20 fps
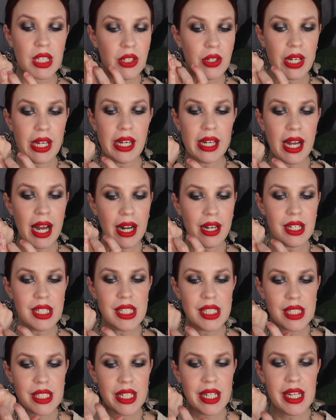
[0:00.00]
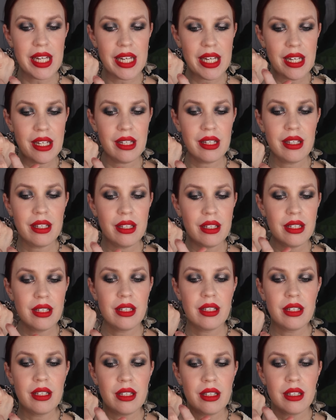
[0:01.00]
You can kind of see
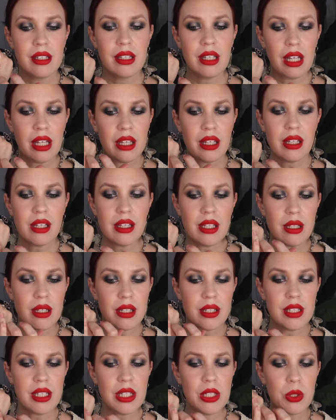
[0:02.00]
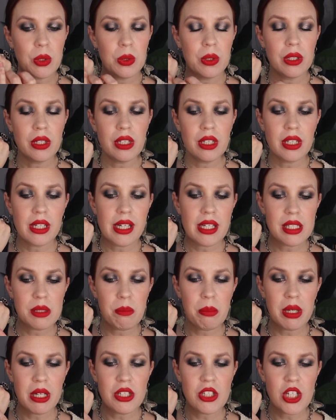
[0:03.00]
the Dior is
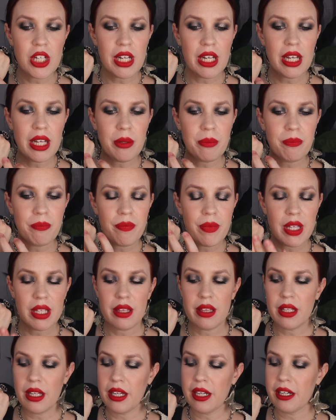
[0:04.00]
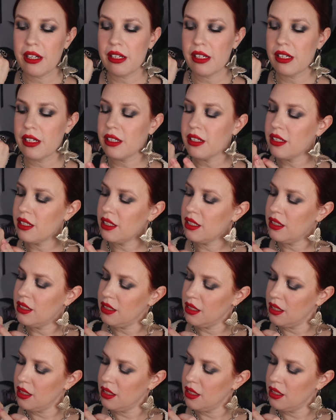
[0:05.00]
budging. There.